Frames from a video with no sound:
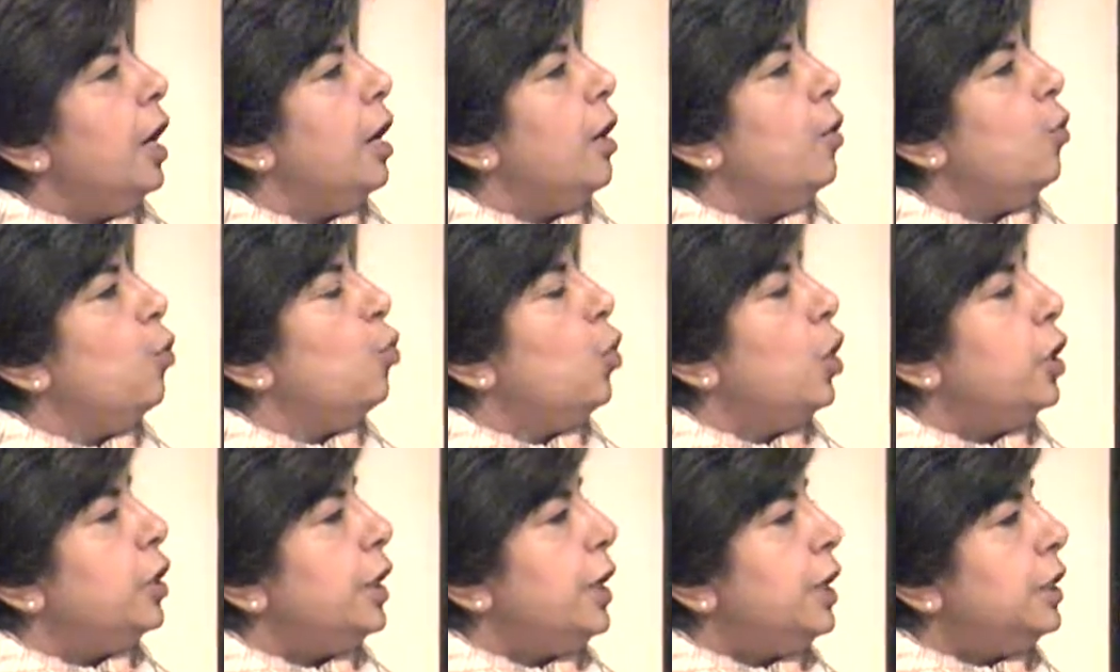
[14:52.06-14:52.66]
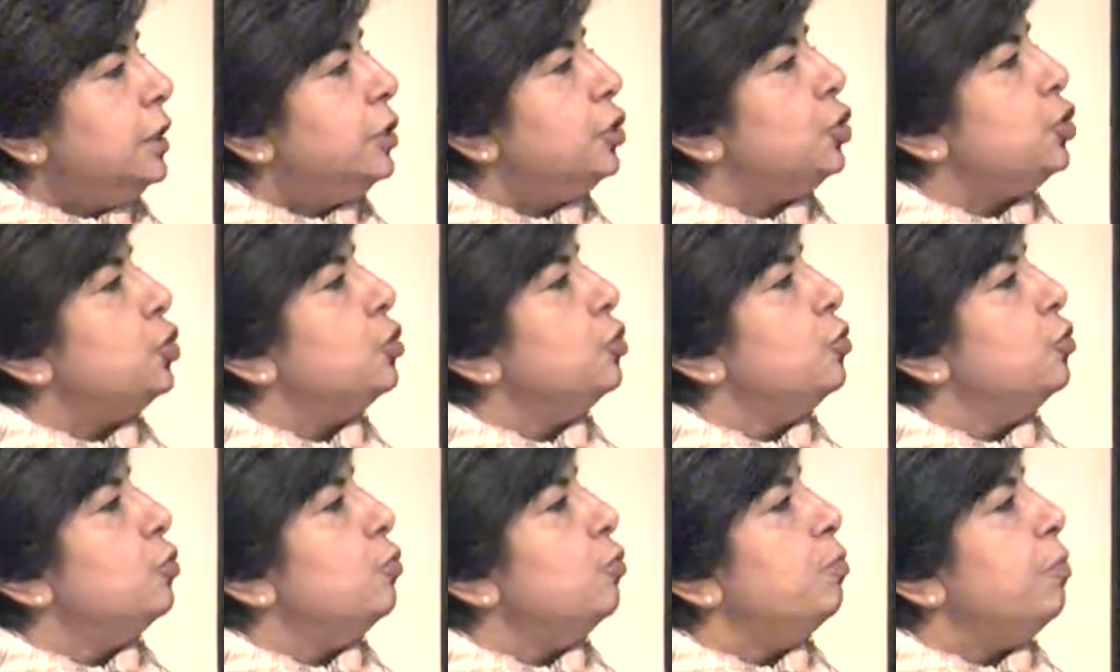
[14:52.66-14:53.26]
what else
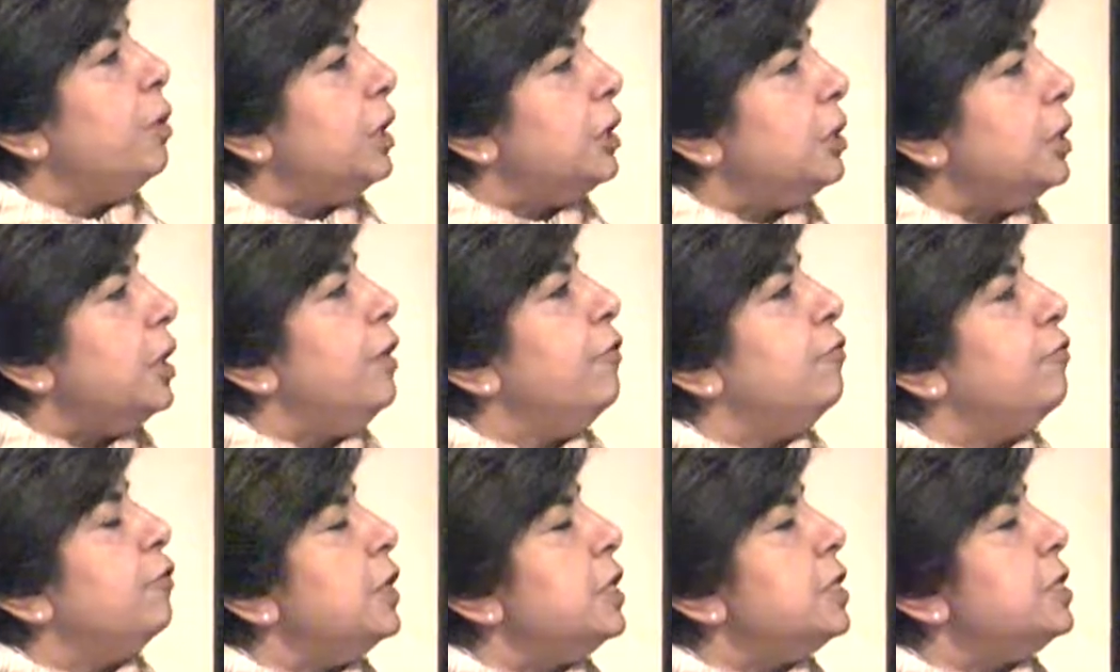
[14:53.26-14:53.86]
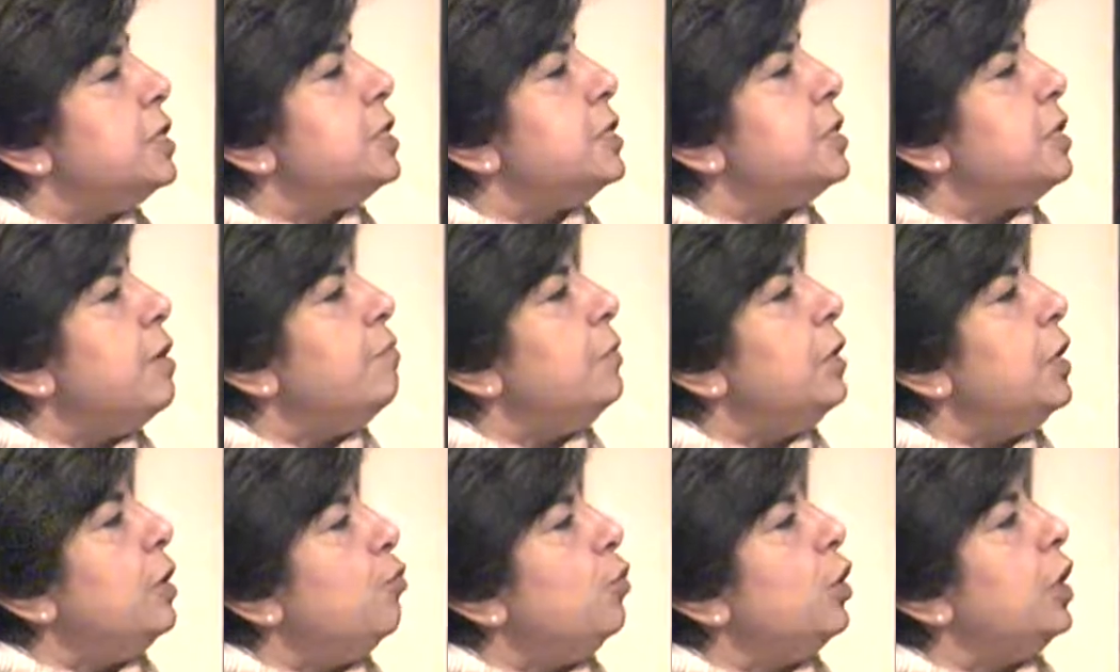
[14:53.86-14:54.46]
to do, but if this is
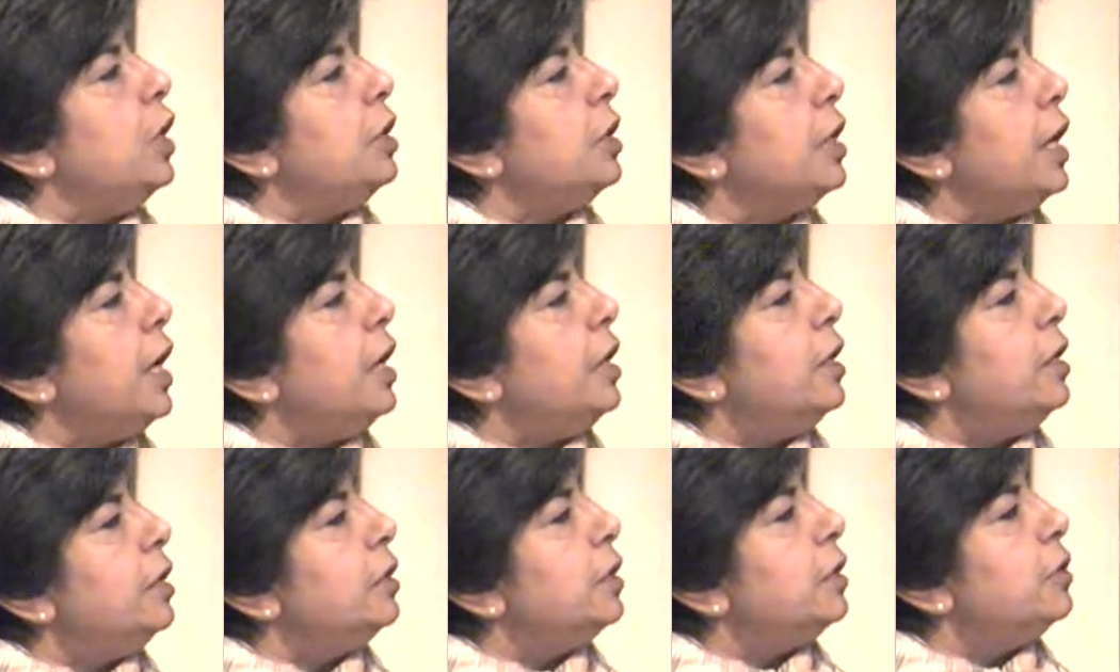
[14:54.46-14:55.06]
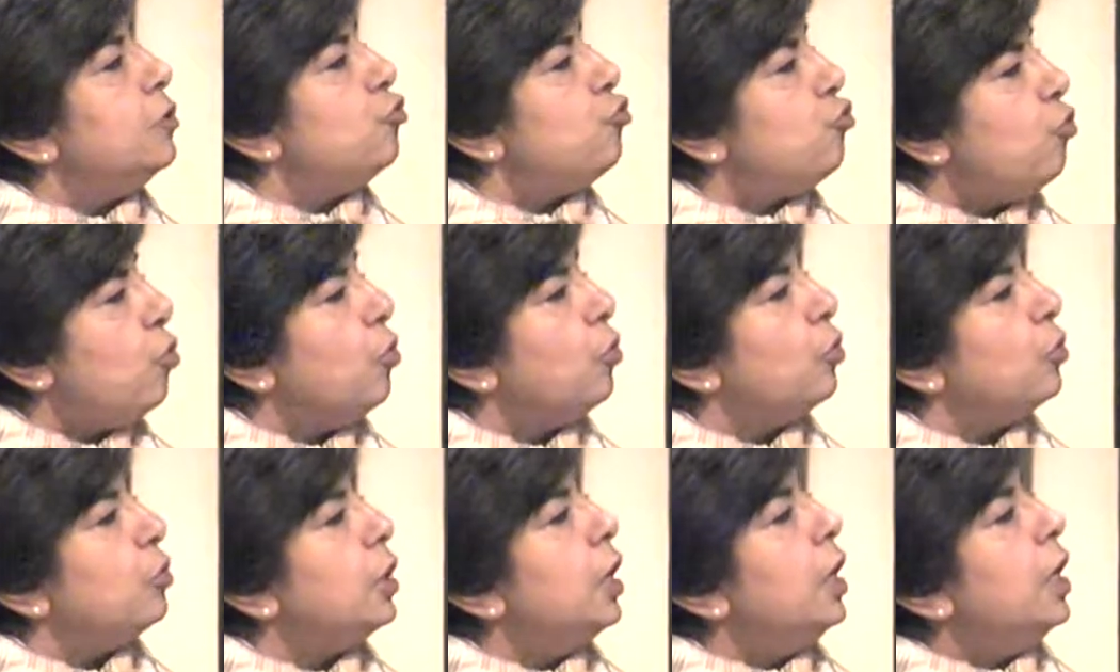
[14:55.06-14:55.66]
something we can get in
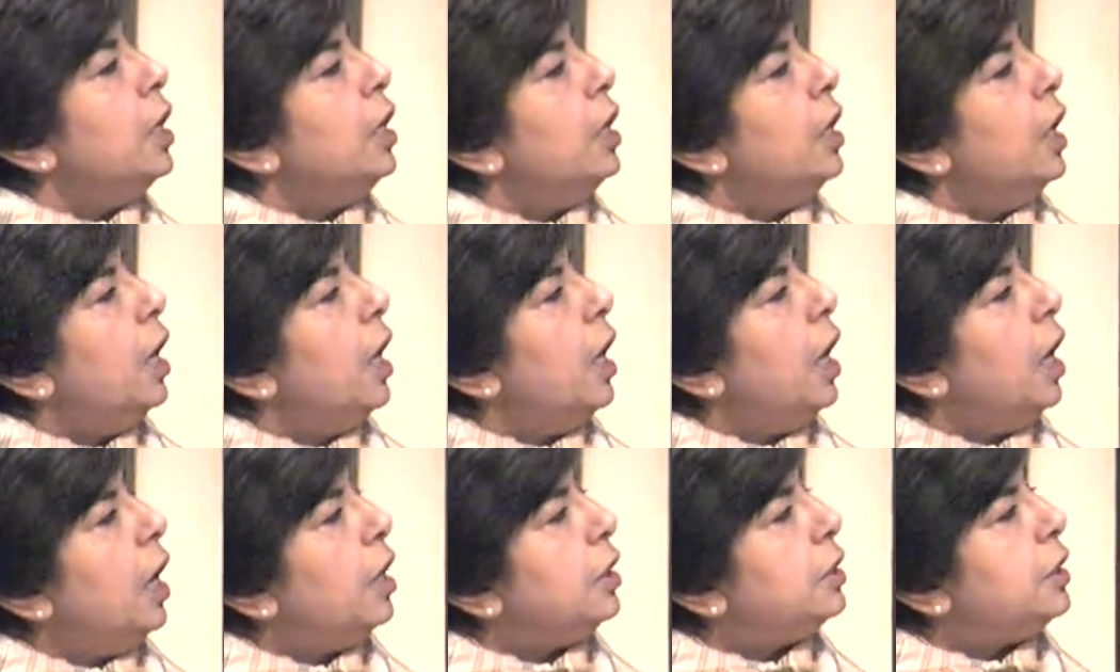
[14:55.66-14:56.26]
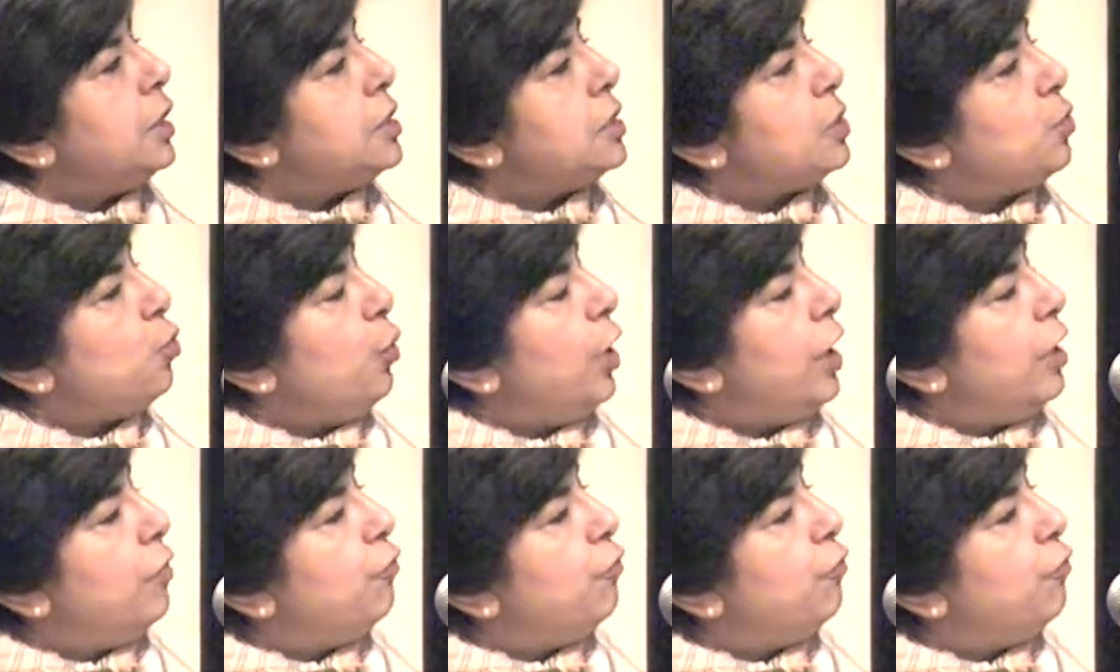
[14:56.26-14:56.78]
control, there's a way